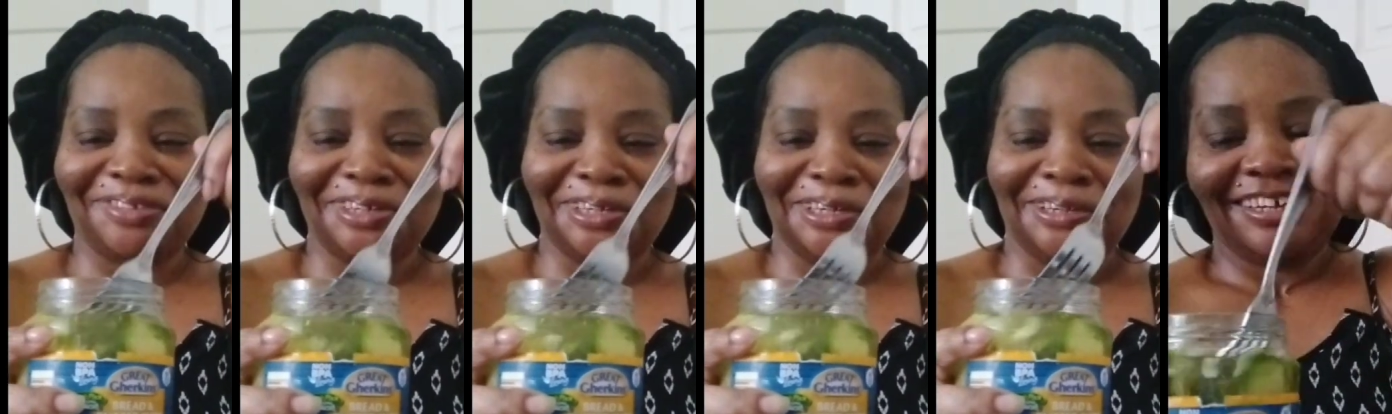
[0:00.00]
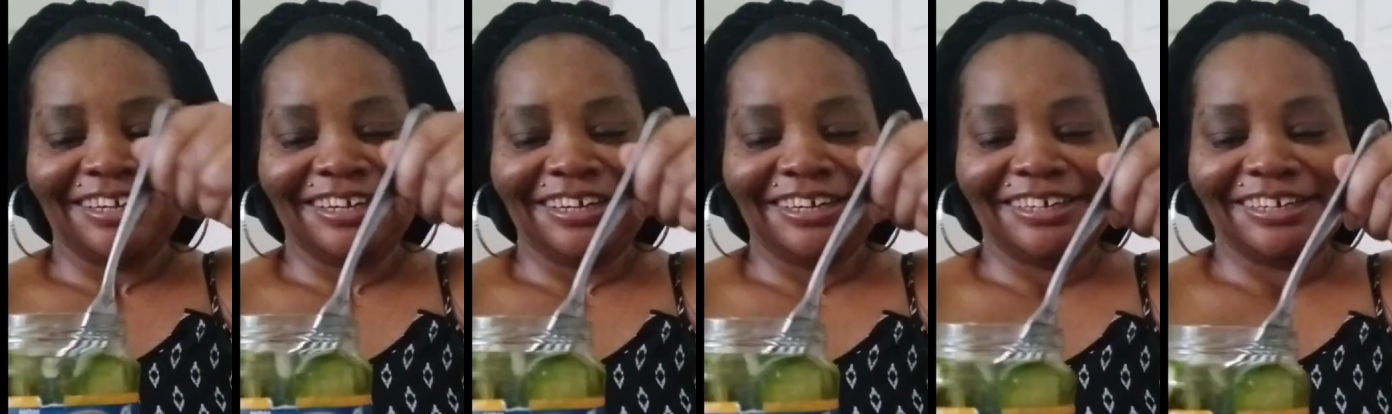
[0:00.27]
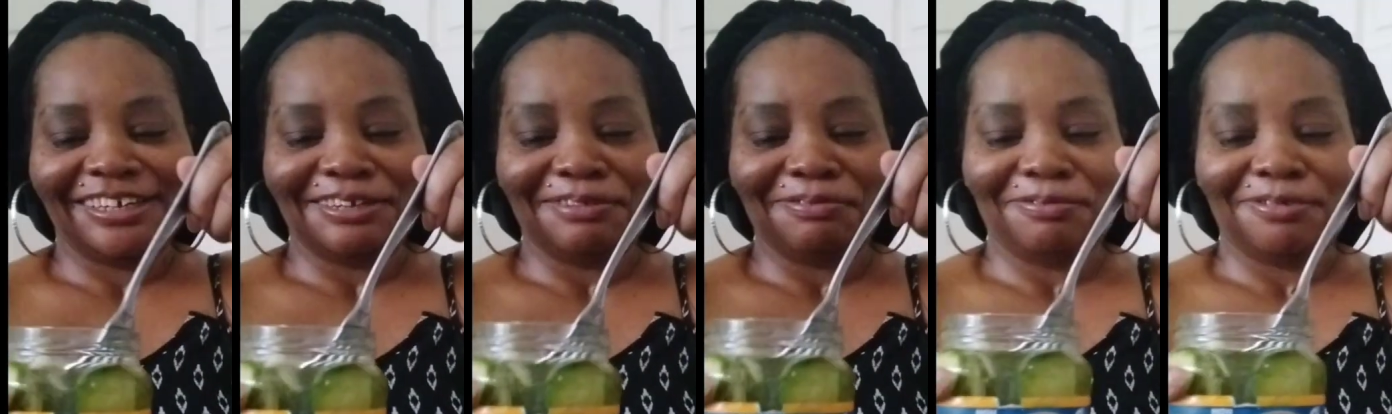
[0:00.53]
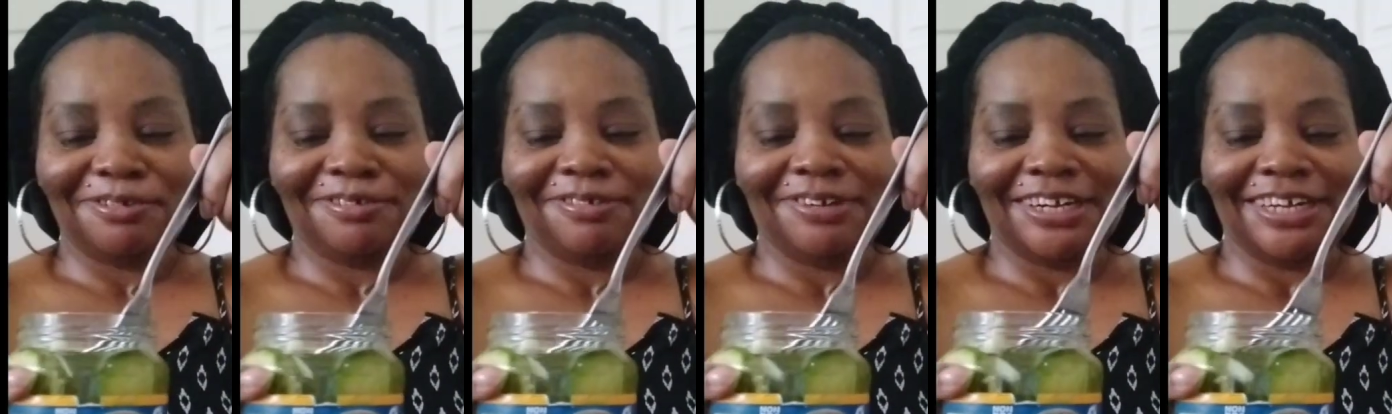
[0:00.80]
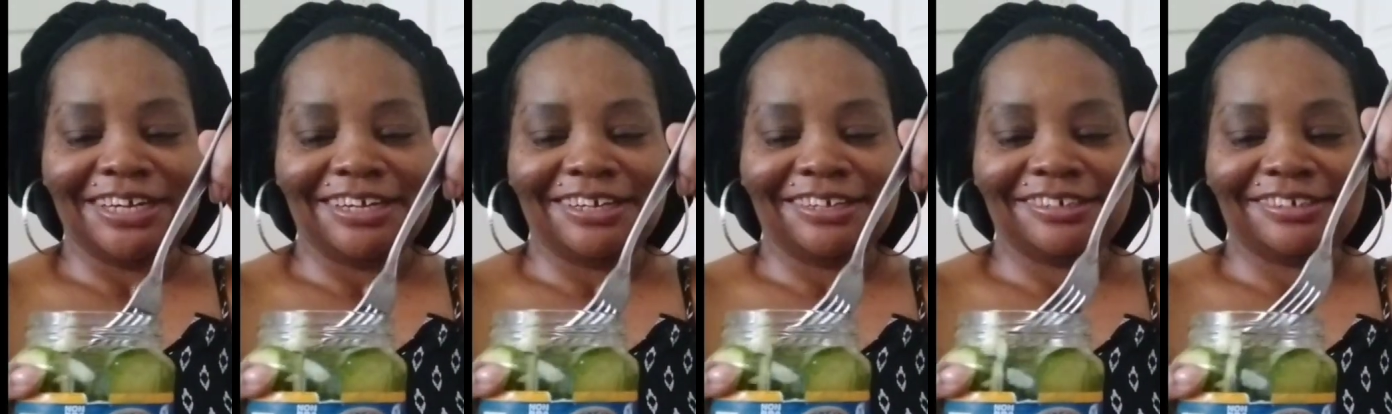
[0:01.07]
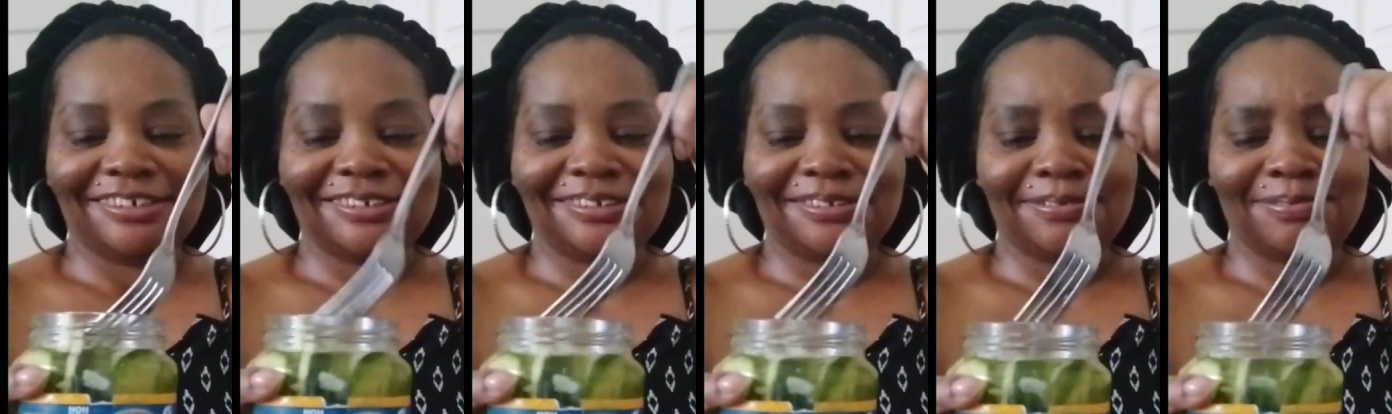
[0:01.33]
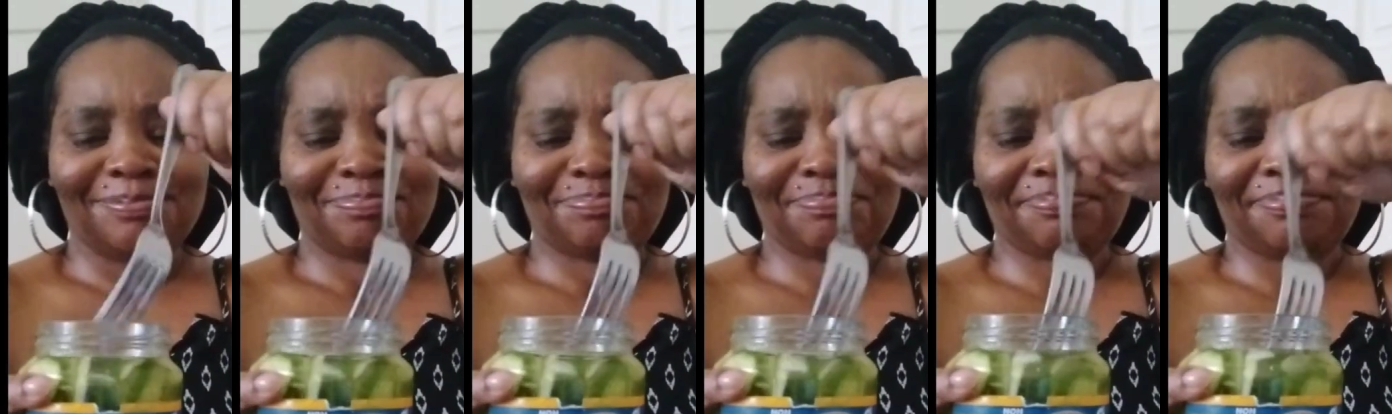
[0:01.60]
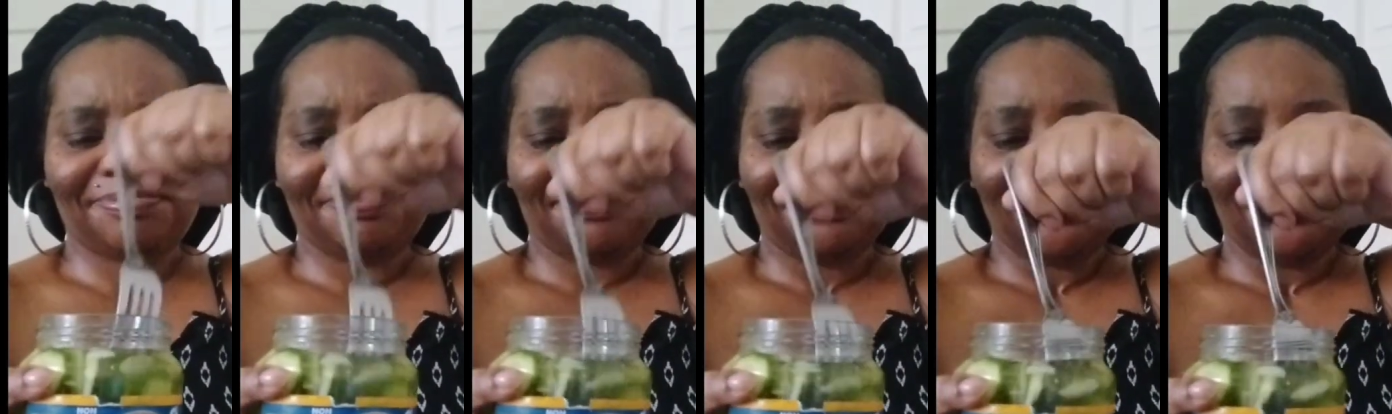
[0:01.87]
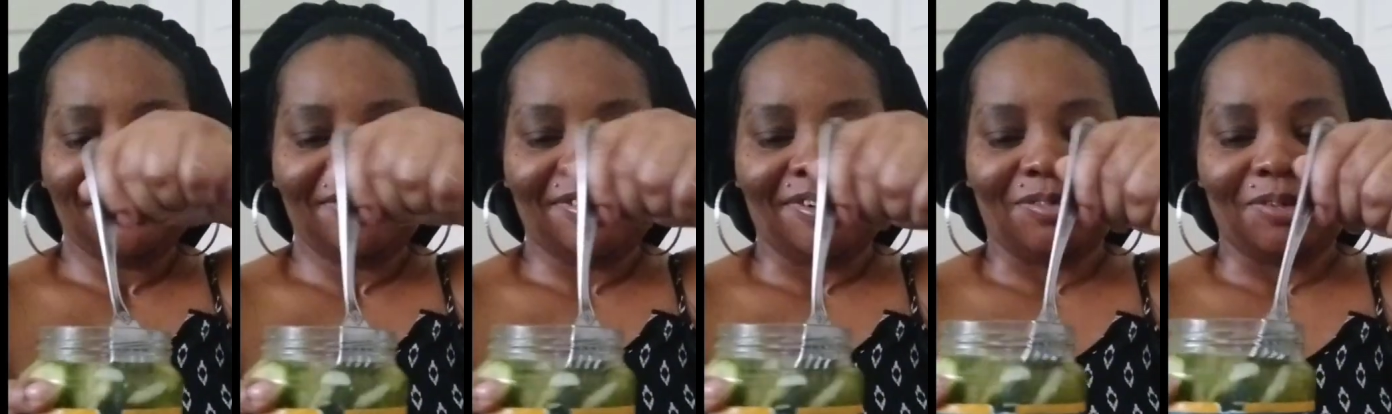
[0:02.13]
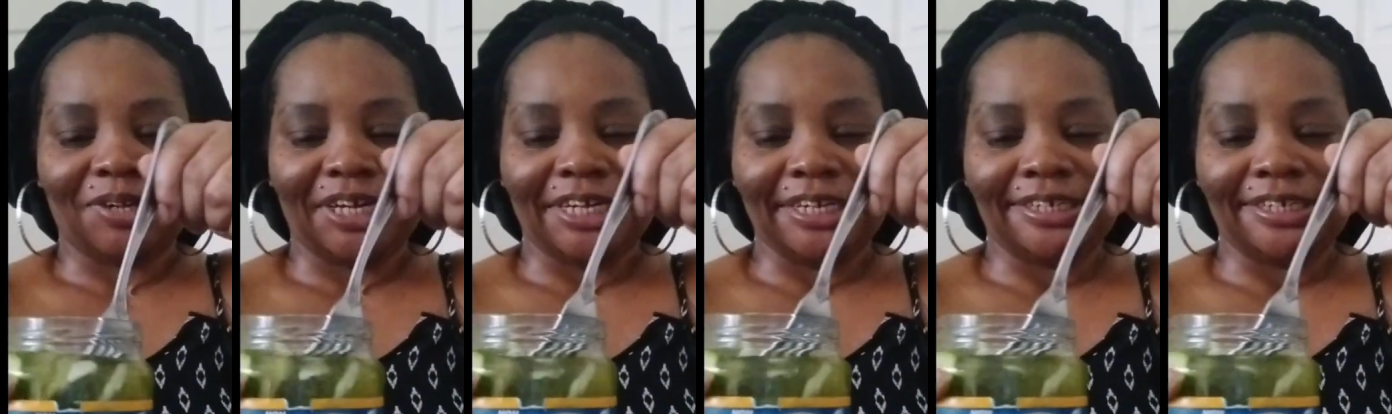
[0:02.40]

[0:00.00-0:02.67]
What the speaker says: Come on now. Onions.